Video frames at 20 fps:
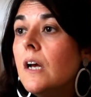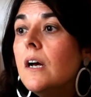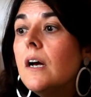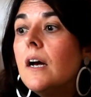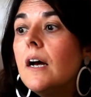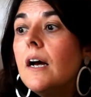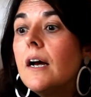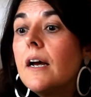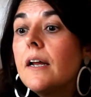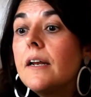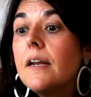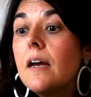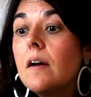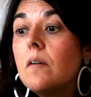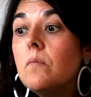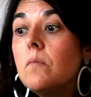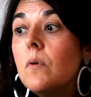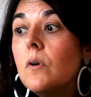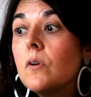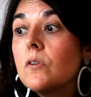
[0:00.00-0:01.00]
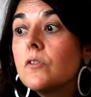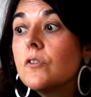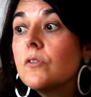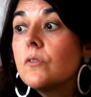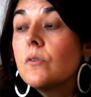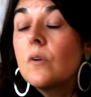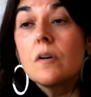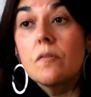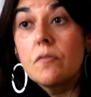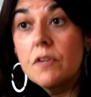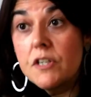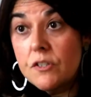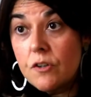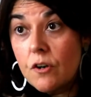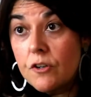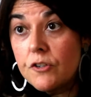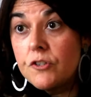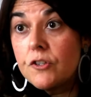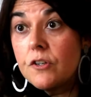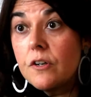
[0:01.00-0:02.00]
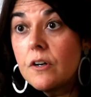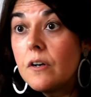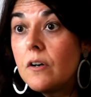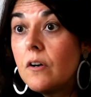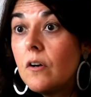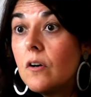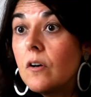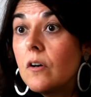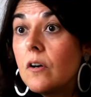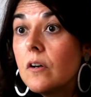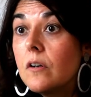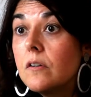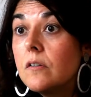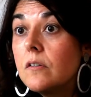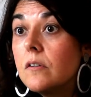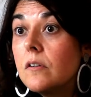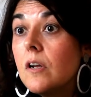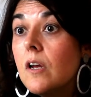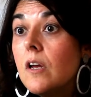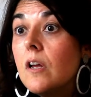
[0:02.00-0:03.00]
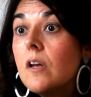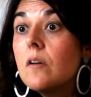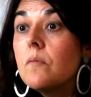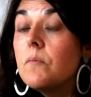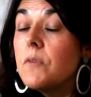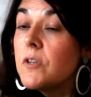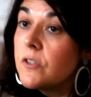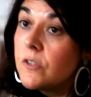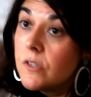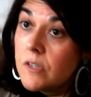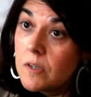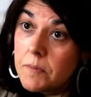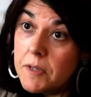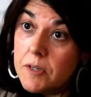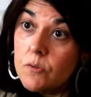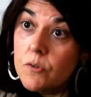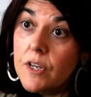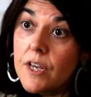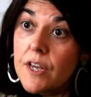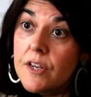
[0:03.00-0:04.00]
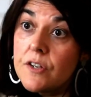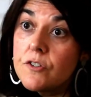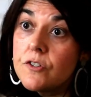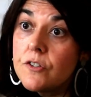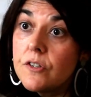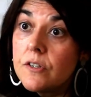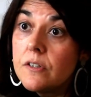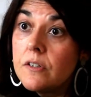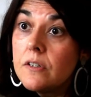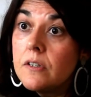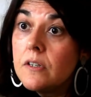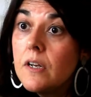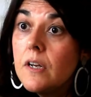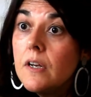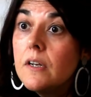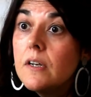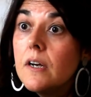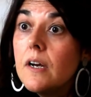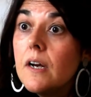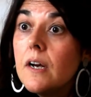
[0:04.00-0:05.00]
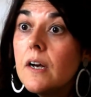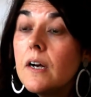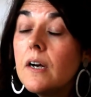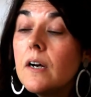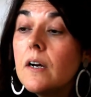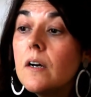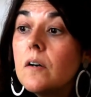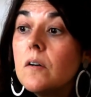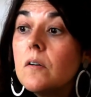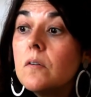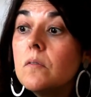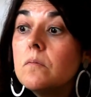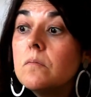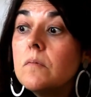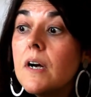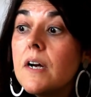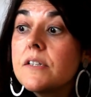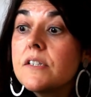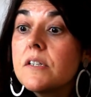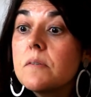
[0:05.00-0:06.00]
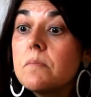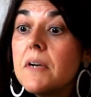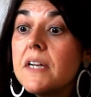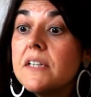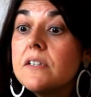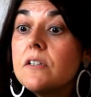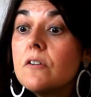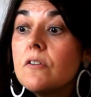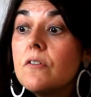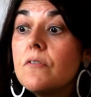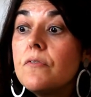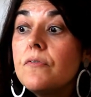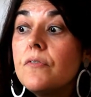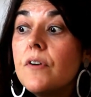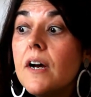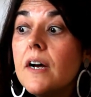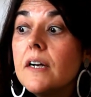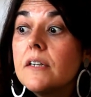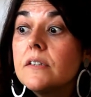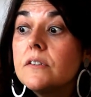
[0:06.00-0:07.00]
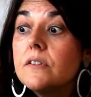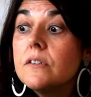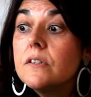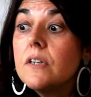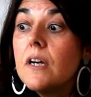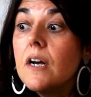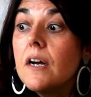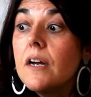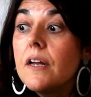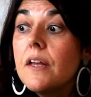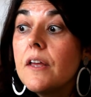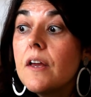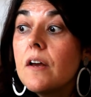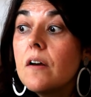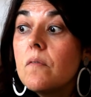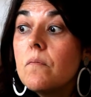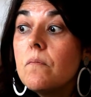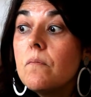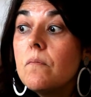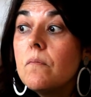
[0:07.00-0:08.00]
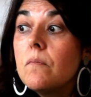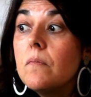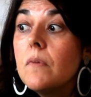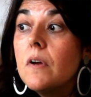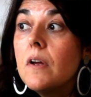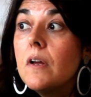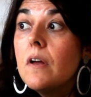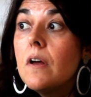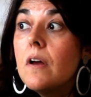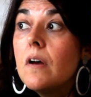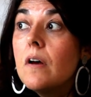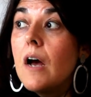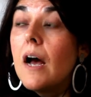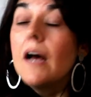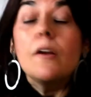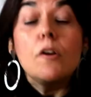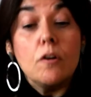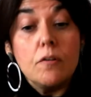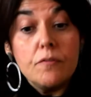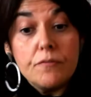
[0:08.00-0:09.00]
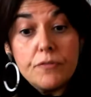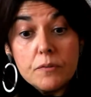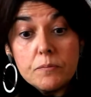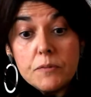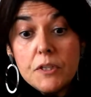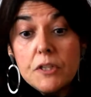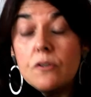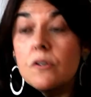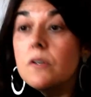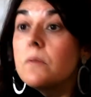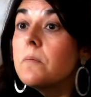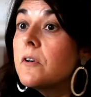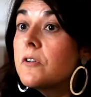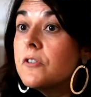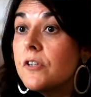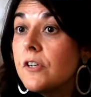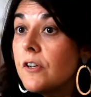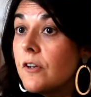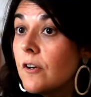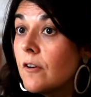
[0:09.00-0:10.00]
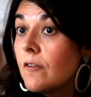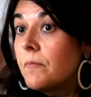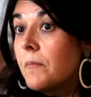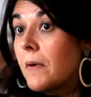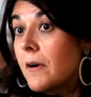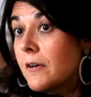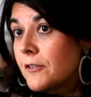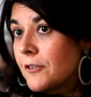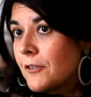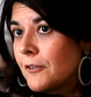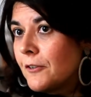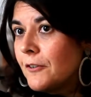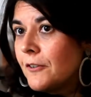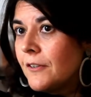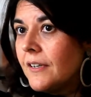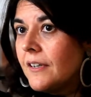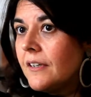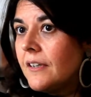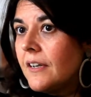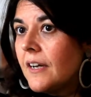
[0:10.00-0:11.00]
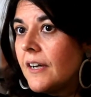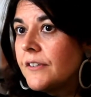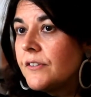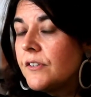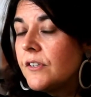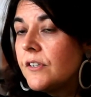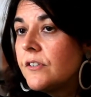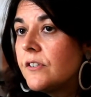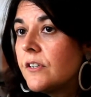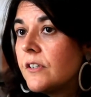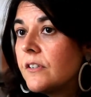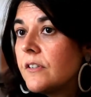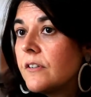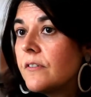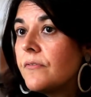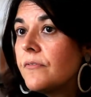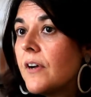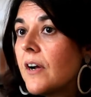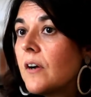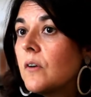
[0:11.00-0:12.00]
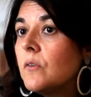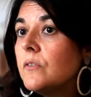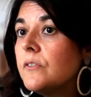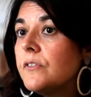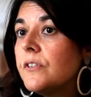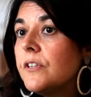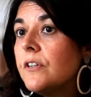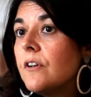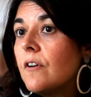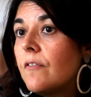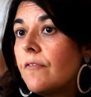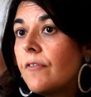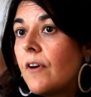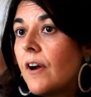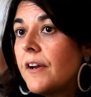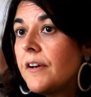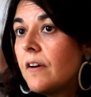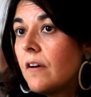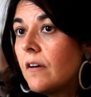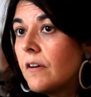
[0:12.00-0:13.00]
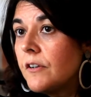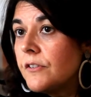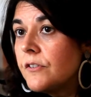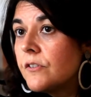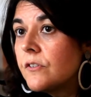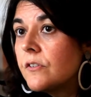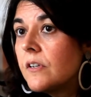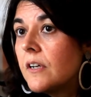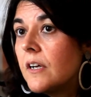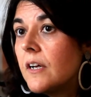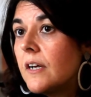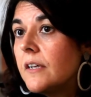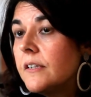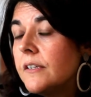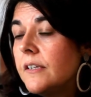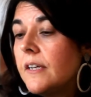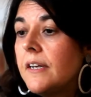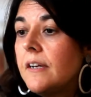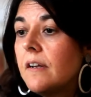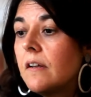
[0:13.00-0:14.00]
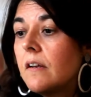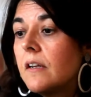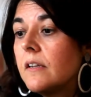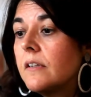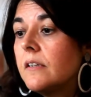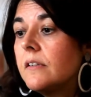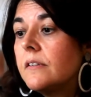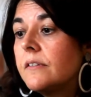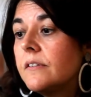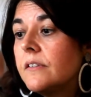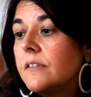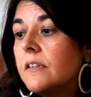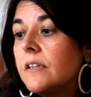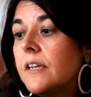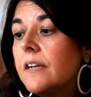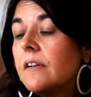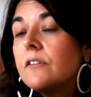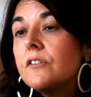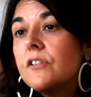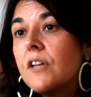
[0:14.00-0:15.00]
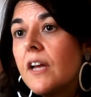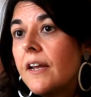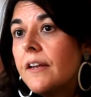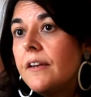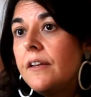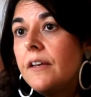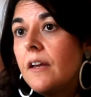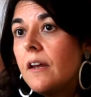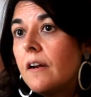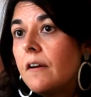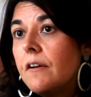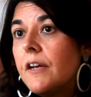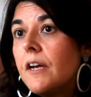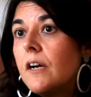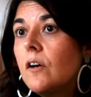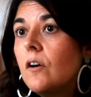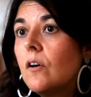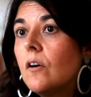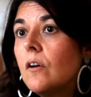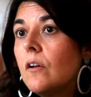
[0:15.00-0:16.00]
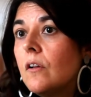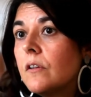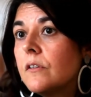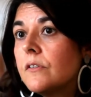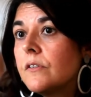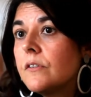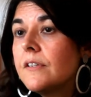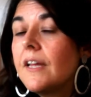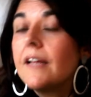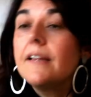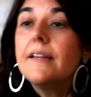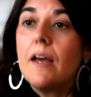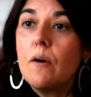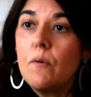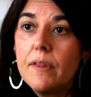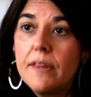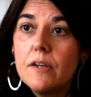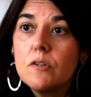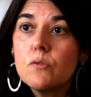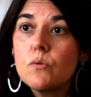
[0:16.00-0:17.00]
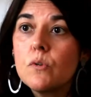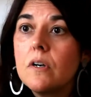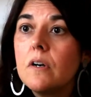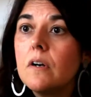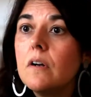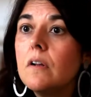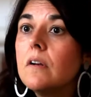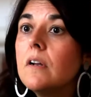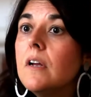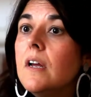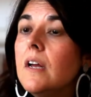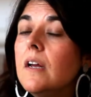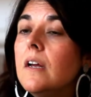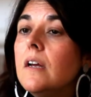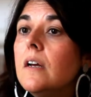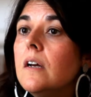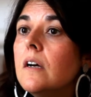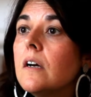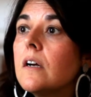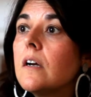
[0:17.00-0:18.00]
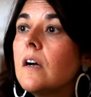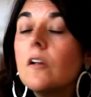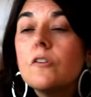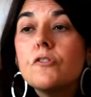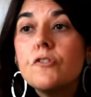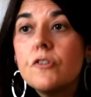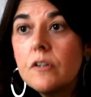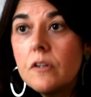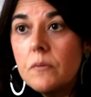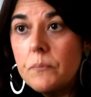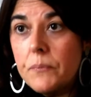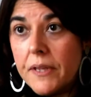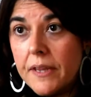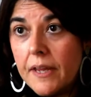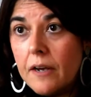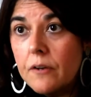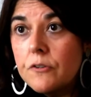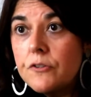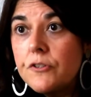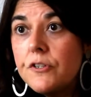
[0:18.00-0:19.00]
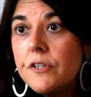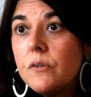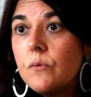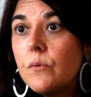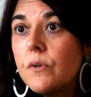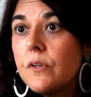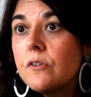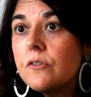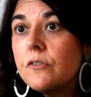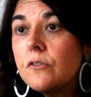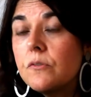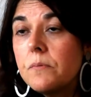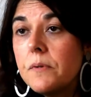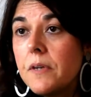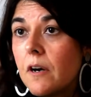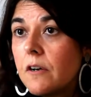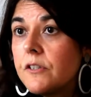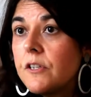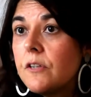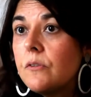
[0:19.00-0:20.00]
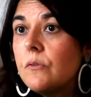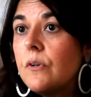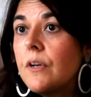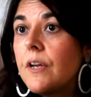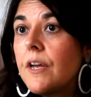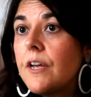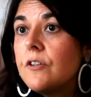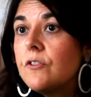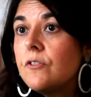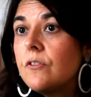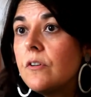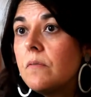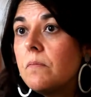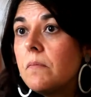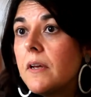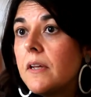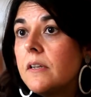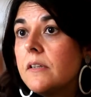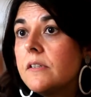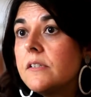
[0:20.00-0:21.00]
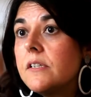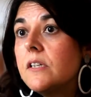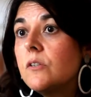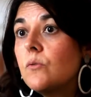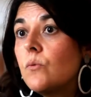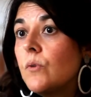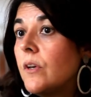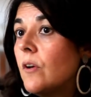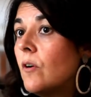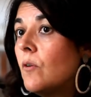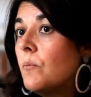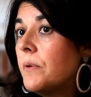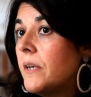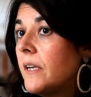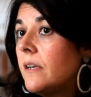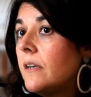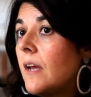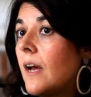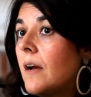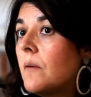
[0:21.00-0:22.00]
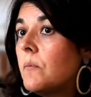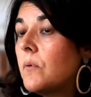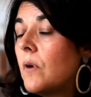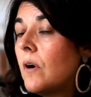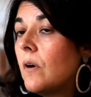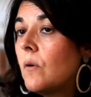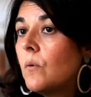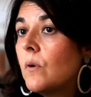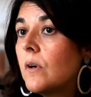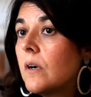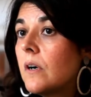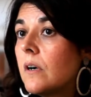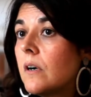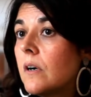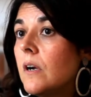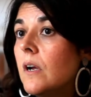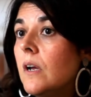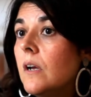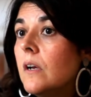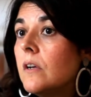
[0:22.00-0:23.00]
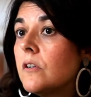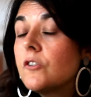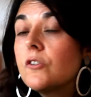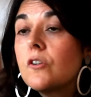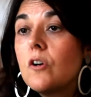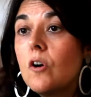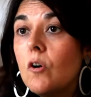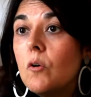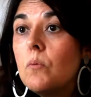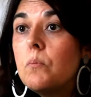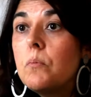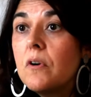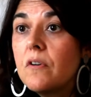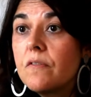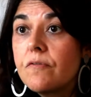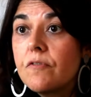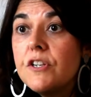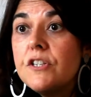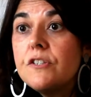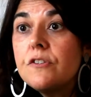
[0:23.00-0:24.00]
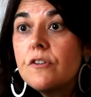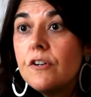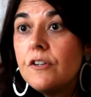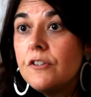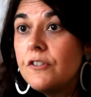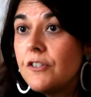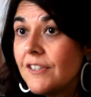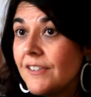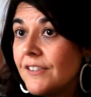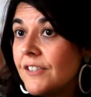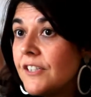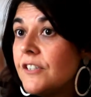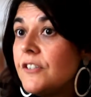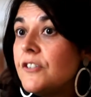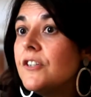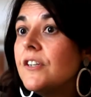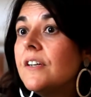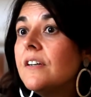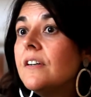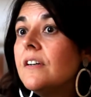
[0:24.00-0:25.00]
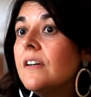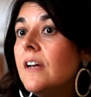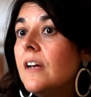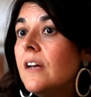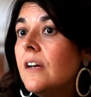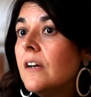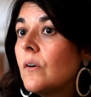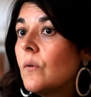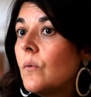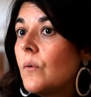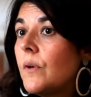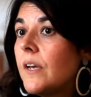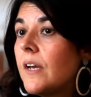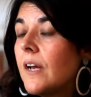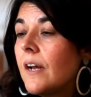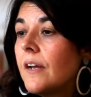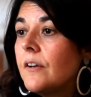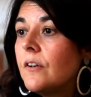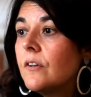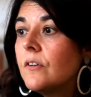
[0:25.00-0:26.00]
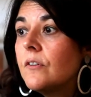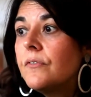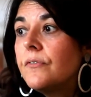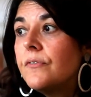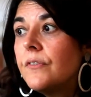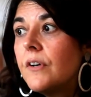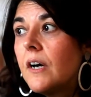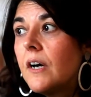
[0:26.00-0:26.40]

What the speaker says: And I'm also a researcher on museum education. As a matter of fact, I come from the University of Barcelona. I teach at the Faculty of Fine Arts in a little tiny area called, that nowadays we call cultural pedagogy. We used to be art education, but since we opened up our scope of research and teaching, we kind of